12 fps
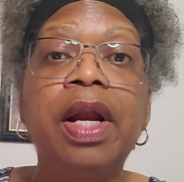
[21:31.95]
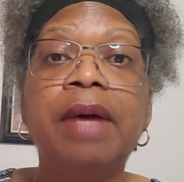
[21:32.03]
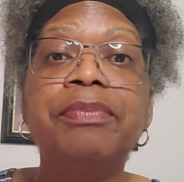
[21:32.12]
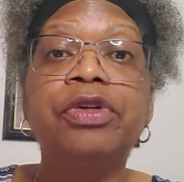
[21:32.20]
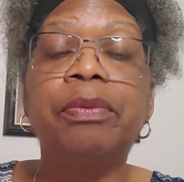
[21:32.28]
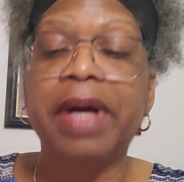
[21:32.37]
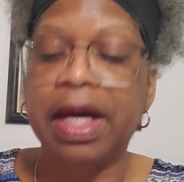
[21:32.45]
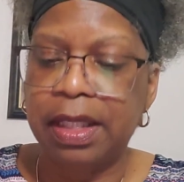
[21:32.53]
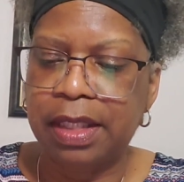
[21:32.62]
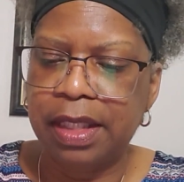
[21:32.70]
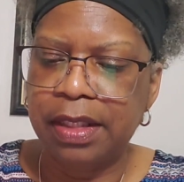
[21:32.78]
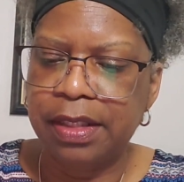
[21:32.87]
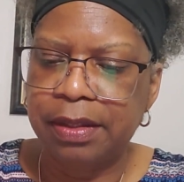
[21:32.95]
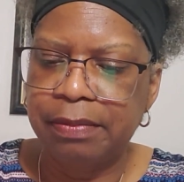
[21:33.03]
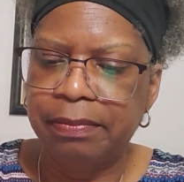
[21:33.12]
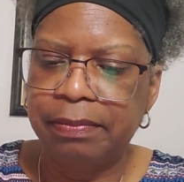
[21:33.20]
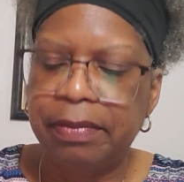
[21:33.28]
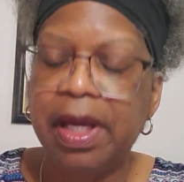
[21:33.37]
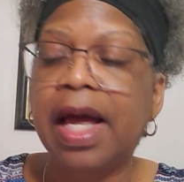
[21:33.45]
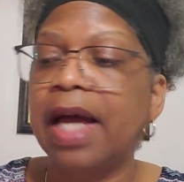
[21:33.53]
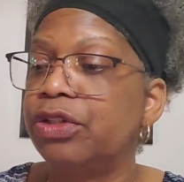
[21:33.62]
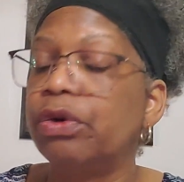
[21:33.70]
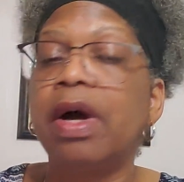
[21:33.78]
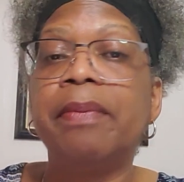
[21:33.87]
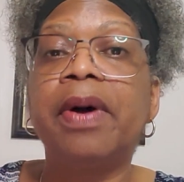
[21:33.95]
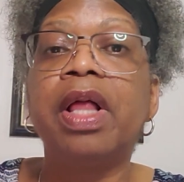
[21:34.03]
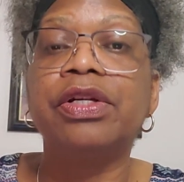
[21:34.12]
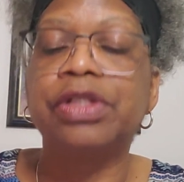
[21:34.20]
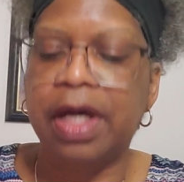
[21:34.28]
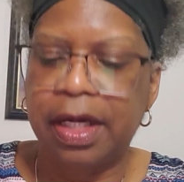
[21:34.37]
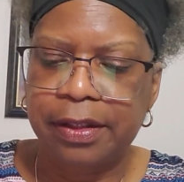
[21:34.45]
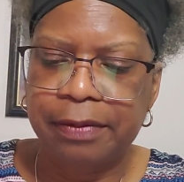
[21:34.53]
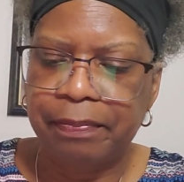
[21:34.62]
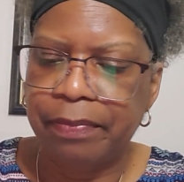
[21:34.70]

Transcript: I'm so bad at this. I apologize.